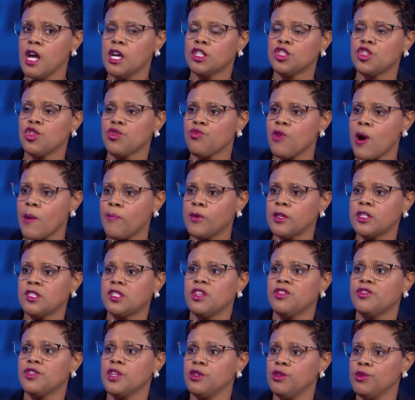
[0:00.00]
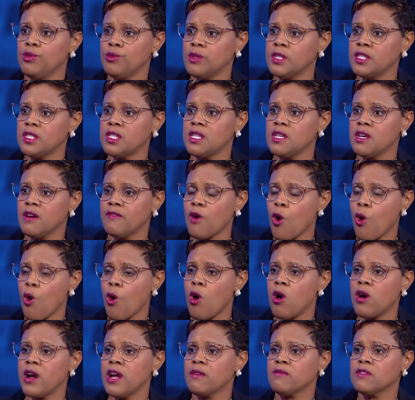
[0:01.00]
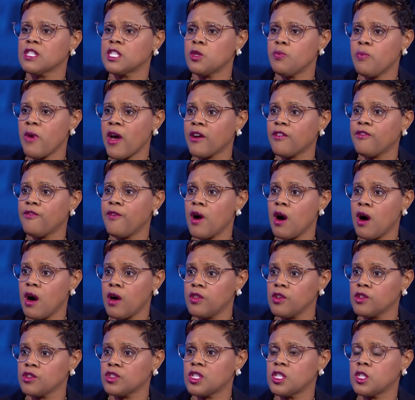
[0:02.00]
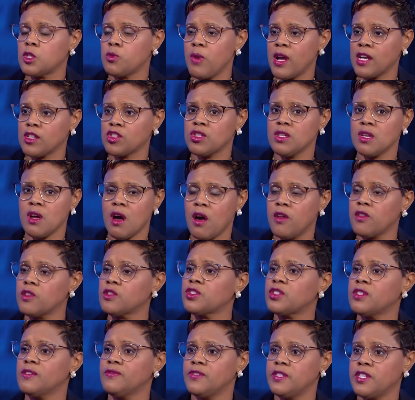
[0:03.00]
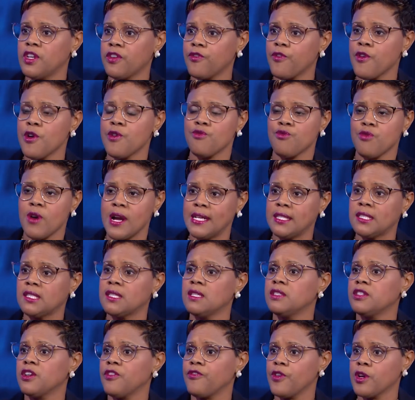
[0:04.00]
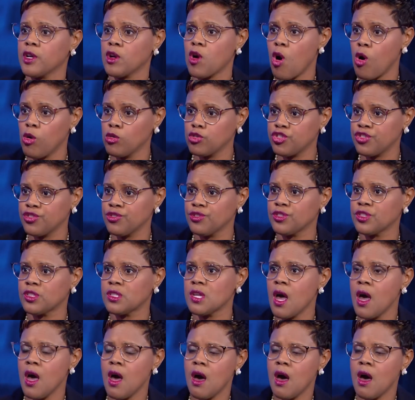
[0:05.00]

to represent the unity of all and respect for others, especially others of different race and different cultures.